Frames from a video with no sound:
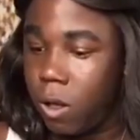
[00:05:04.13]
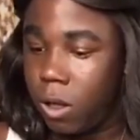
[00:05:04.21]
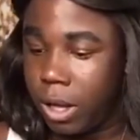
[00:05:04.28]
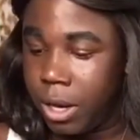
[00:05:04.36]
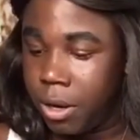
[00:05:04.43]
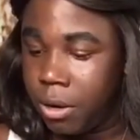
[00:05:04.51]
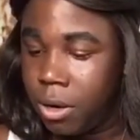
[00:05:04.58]

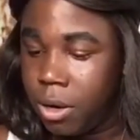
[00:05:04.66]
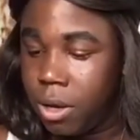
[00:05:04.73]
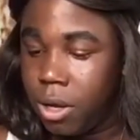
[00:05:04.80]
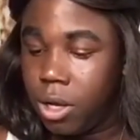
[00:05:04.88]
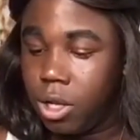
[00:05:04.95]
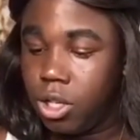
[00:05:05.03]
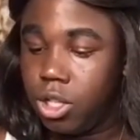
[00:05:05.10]
and
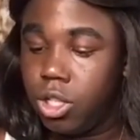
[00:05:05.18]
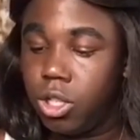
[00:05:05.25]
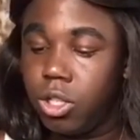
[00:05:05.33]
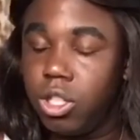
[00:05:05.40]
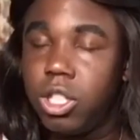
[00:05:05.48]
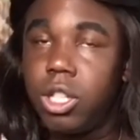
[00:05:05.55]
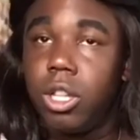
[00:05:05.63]
she'll
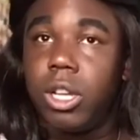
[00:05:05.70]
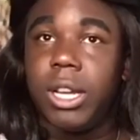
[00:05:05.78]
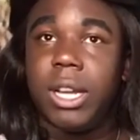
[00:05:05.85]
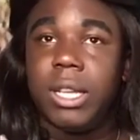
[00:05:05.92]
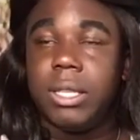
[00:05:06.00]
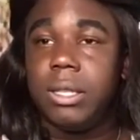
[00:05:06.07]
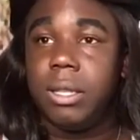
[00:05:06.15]
just look at
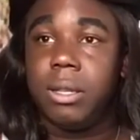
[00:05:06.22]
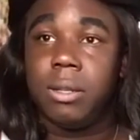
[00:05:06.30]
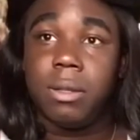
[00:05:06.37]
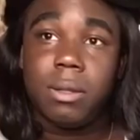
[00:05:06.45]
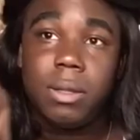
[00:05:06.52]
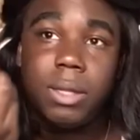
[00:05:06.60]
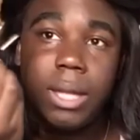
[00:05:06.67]
us and
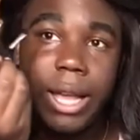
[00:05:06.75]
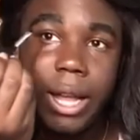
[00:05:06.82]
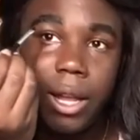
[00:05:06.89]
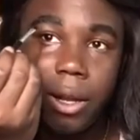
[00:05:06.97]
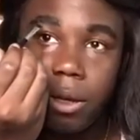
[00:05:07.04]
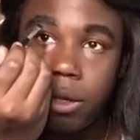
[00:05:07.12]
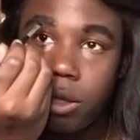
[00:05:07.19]

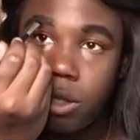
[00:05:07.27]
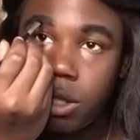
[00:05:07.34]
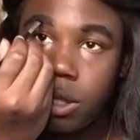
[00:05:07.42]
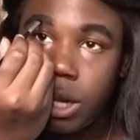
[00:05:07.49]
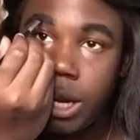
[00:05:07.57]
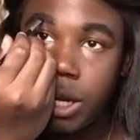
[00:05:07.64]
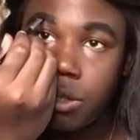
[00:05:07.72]
say she's
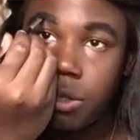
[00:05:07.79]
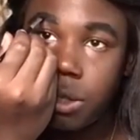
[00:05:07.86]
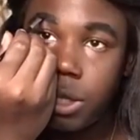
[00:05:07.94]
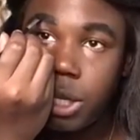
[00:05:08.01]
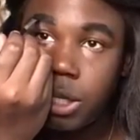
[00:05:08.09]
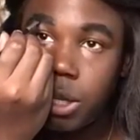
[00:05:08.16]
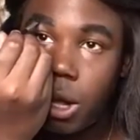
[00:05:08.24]
not interested
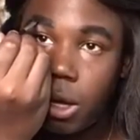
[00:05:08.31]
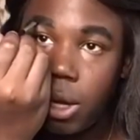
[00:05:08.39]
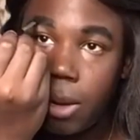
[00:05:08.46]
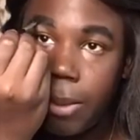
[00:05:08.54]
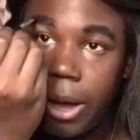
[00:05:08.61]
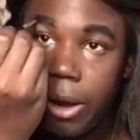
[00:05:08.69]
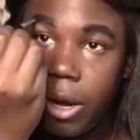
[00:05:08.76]
in talking
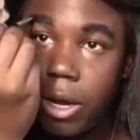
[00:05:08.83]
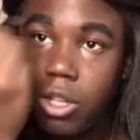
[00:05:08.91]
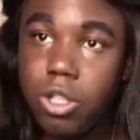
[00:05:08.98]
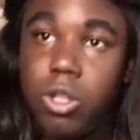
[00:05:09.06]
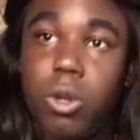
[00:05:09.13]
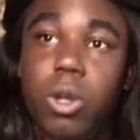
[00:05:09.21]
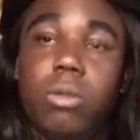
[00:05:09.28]
about it, and
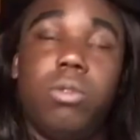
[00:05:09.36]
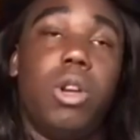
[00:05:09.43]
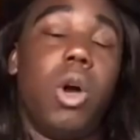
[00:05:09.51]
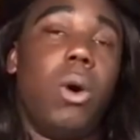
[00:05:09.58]
she'll go